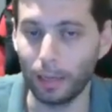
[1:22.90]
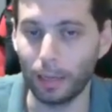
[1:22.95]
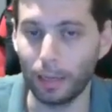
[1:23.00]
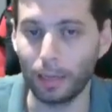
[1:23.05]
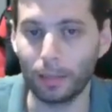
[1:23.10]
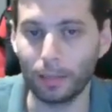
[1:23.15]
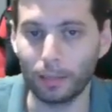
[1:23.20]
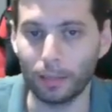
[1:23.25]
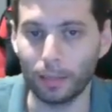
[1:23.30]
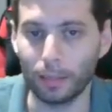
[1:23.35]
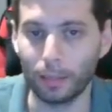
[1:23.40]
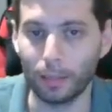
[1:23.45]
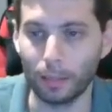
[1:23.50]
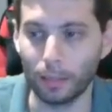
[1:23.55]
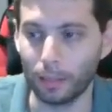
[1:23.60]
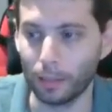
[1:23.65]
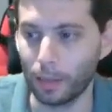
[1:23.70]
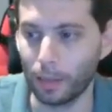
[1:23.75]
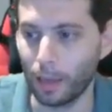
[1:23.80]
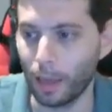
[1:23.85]
take
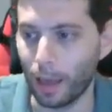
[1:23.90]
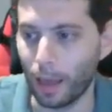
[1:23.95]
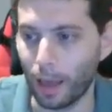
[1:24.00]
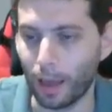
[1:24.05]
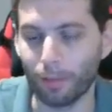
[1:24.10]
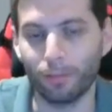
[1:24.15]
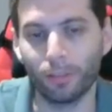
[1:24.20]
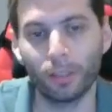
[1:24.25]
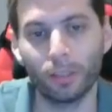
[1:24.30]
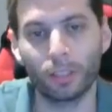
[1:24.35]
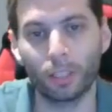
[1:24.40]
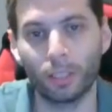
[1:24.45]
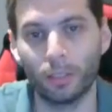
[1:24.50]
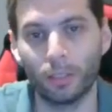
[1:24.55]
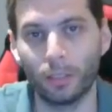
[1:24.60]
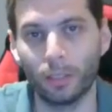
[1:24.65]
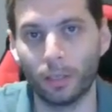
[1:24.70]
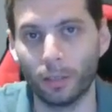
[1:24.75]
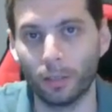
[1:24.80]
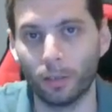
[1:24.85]
the average
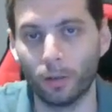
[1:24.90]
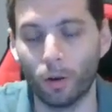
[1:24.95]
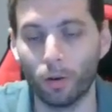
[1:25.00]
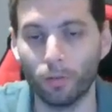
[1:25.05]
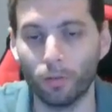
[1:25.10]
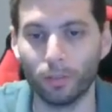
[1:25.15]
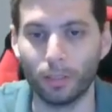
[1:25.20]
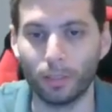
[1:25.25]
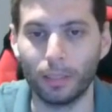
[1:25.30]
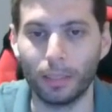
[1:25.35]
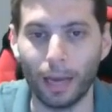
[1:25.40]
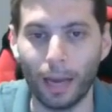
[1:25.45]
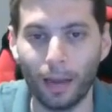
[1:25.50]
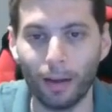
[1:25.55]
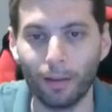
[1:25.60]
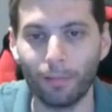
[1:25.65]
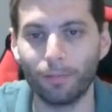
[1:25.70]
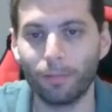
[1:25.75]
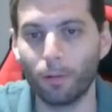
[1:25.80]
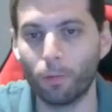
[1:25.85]
return over the
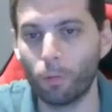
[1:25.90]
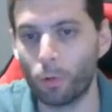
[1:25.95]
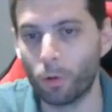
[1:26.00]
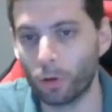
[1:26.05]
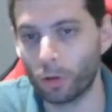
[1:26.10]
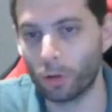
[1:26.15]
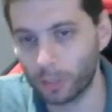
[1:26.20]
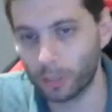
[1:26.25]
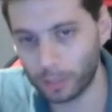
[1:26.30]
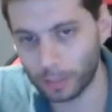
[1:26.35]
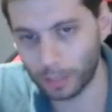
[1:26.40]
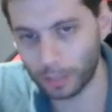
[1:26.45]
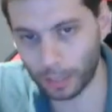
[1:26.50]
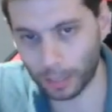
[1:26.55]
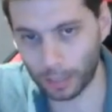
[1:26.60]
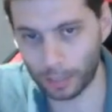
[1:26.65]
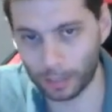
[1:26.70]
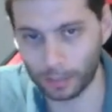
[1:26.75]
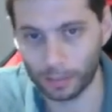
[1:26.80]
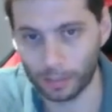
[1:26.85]
alpha worst
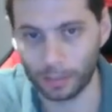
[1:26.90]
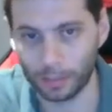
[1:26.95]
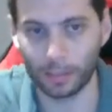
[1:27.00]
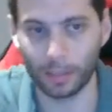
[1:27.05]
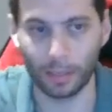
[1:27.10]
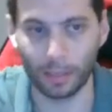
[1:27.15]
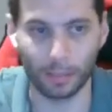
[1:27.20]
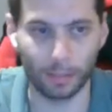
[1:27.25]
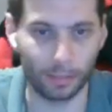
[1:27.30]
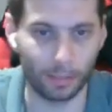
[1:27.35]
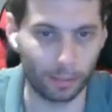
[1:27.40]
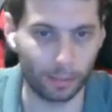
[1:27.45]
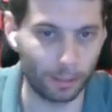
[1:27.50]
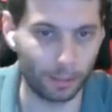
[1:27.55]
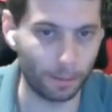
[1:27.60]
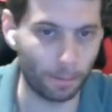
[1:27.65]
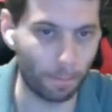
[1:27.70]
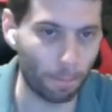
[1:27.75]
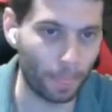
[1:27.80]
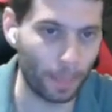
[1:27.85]
case
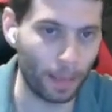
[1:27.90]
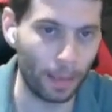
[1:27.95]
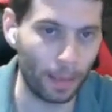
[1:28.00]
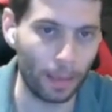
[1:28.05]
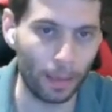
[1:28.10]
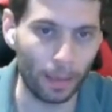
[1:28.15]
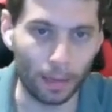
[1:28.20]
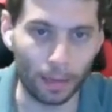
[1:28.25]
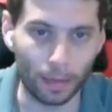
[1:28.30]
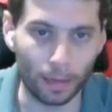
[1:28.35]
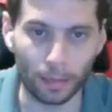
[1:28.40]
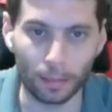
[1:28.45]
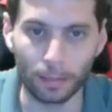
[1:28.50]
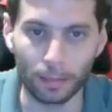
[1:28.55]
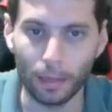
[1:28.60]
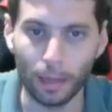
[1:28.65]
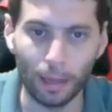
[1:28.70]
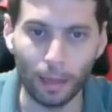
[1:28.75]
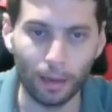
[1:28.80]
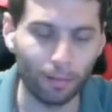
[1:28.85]
tasks.
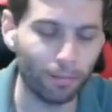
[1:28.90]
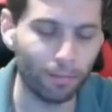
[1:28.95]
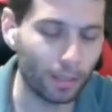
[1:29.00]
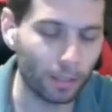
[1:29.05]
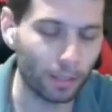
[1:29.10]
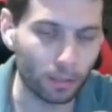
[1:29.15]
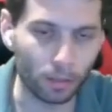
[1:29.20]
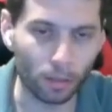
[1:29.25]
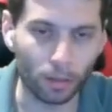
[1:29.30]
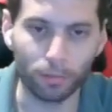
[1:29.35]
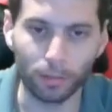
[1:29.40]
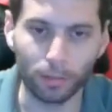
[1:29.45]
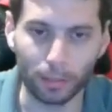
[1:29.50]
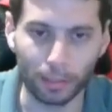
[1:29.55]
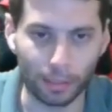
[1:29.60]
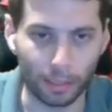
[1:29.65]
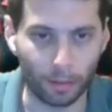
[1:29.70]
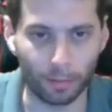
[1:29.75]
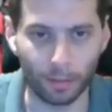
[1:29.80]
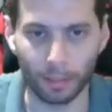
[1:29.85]
And alpha is
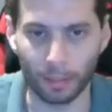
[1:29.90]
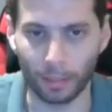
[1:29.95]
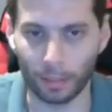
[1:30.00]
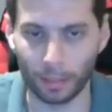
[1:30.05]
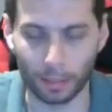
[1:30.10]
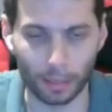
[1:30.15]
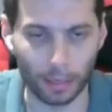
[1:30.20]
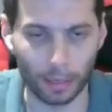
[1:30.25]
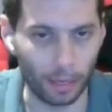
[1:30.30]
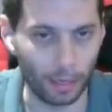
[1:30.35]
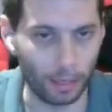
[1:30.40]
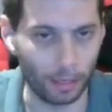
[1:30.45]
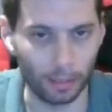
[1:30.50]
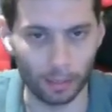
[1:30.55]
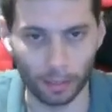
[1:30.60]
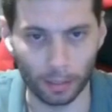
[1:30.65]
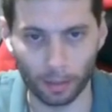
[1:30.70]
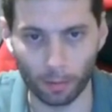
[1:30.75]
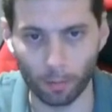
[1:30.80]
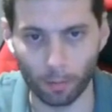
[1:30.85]
often something
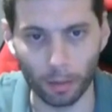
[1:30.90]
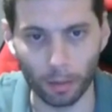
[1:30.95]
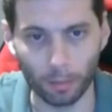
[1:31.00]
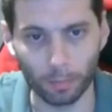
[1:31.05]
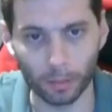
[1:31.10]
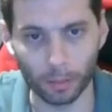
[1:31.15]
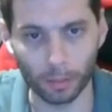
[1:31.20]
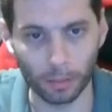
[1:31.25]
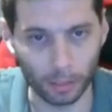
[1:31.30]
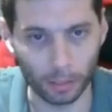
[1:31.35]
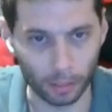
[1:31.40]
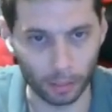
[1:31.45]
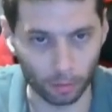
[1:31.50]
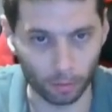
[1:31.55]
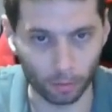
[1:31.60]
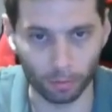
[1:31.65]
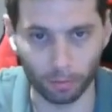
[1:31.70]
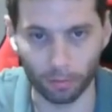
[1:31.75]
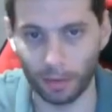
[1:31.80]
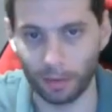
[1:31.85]
like
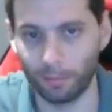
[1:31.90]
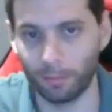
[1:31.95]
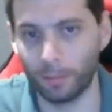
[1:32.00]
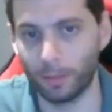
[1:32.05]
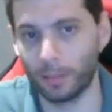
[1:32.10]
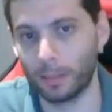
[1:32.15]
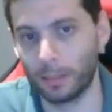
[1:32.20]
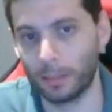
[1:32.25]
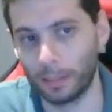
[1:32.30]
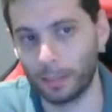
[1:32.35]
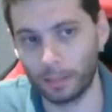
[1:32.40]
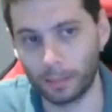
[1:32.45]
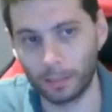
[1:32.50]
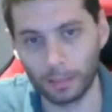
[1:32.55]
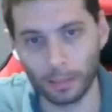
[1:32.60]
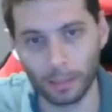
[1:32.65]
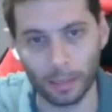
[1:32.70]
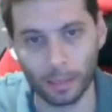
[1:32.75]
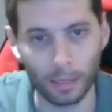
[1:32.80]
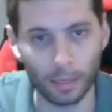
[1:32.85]
1% or
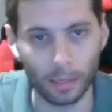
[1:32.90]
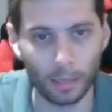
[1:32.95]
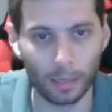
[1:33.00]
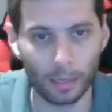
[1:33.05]
5%.